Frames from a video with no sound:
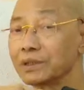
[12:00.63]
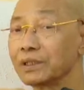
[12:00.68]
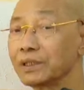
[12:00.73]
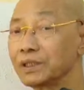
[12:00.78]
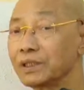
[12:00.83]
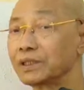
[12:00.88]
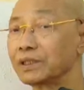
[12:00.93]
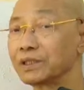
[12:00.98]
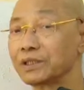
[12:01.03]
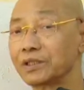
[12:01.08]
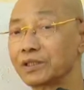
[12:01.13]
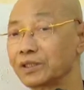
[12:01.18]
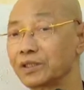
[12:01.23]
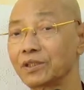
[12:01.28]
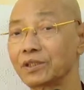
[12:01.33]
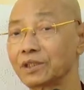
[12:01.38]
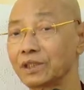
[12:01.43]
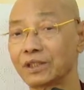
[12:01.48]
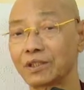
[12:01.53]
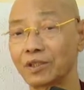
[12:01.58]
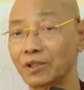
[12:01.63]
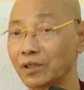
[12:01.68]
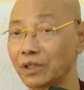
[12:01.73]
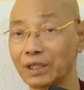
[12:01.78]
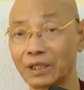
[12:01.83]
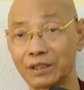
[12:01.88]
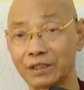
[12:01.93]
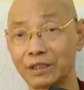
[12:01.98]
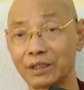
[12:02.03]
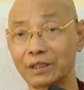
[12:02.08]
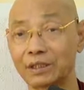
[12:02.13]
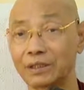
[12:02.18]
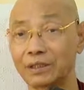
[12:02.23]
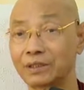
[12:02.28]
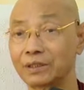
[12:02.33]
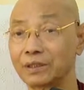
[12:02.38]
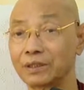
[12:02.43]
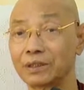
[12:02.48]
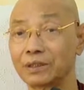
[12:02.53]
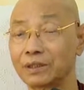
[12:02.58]
it is not correct.
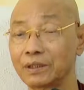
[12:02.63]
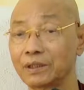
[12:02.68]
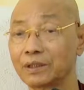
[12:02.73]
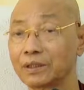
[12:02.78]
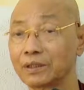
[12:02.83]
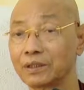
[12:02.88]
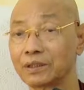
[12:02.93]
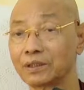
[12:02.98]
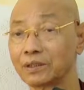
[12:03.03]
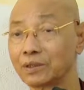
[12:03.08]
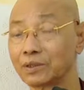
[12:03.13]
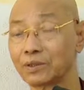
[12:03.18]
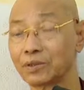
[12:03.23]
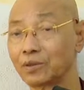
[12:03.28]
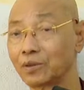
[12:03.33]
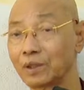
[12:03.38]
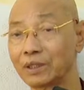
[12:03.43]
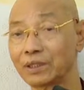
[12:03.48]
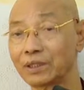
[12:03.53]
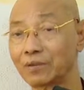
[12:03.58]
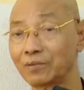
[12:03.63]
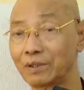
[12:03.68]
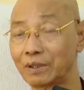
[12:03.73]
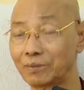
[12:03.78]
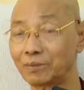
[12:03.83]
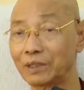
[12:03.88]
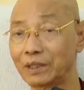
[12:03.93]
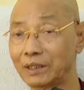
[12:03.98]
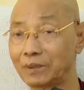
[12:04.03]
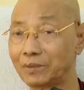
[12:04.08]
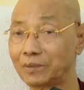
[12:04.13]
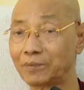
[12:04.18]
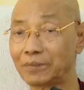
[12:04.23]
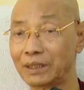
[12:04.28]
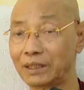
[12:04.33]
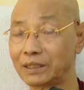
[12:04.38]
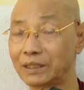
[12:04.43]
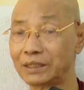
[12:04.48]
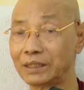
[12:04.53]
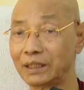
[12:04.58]
So whatever
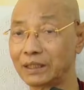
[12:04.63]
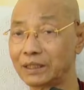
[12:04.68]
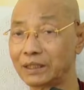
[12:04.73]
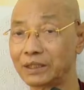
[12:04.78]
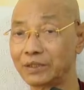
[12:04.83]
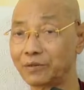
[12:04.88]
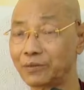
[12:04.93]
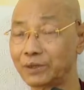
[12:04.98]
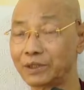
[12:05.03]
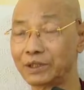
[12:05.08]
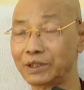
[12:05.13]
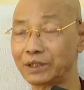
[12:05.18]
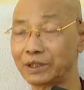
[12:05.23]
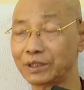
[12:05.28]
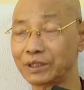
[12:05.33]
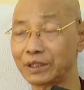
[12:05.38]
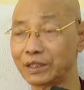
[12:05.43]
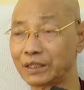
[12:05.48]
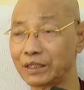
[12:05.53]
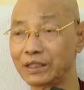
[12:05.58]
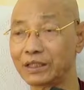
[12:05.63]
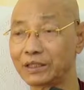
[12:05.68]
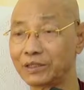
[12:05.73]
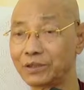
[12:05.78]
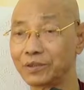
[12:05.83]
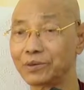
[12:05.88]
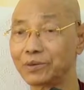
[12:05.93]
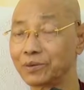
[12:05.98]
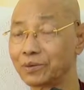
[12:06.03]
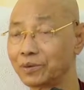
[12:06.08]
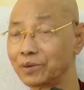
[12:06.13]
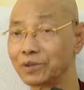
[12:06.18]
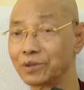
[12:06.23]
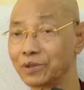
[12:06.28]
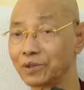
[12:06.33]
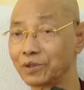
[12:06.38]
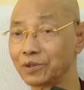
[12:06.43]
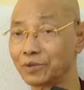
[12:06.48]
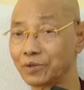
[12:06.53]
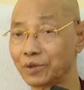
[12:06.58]
meditate, which is lead to
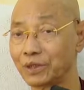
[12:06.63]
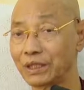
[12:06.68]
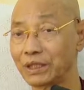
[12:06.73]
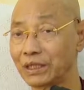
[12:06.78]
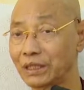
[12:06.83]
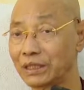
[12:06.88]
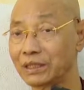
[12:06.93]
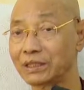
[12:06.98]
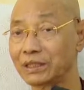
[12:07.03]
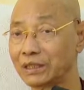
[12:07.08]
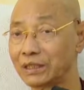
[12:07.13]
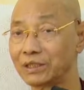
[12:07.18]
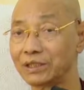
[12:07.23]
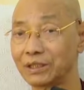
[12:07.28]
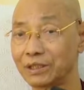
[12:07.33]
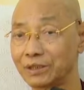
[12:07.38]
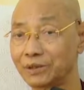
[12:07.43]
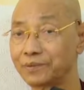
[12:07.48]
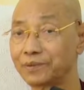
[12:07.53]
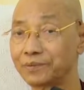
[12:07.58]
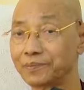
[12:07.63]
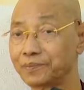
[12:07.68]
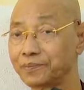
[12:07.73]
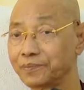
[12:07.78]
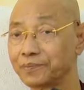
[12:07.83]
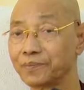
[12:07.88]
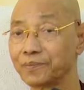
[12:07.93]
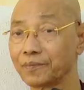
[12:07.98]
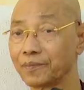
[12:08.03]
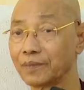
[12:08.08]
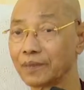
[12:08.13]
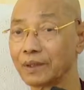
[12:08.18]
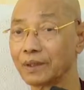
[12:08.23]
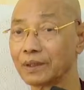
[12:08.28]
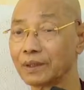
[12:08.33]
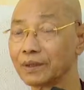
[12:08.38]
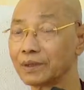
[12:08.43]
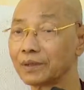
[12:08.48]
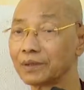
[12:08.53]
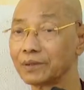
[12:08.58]
realization
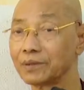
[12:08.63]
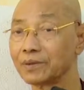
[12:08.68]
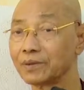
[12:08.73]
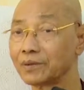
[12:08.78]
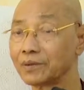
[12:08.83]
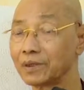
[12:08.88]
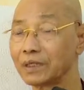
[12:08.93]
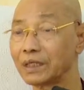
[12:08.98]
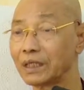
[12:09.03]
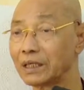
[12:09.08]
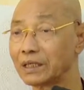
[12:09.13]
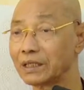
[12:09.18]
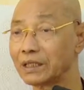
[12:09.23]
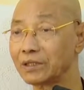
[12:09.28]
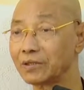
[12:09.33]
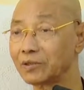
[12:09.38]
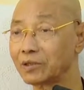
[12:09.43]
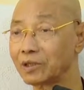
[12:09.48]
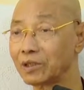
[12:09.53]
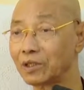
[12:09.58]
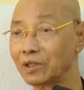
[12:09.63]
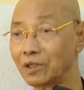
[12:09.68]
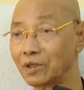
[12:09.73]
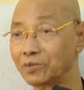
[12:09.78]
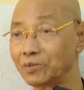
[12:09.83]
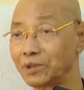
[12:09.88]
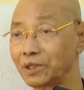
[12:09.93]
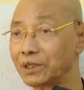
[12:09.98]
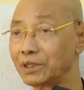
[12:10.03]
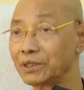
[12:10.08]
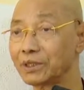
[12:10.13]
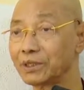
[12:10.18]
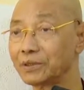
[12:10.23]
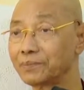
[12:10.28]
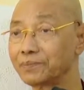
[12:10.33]
regarding to the object,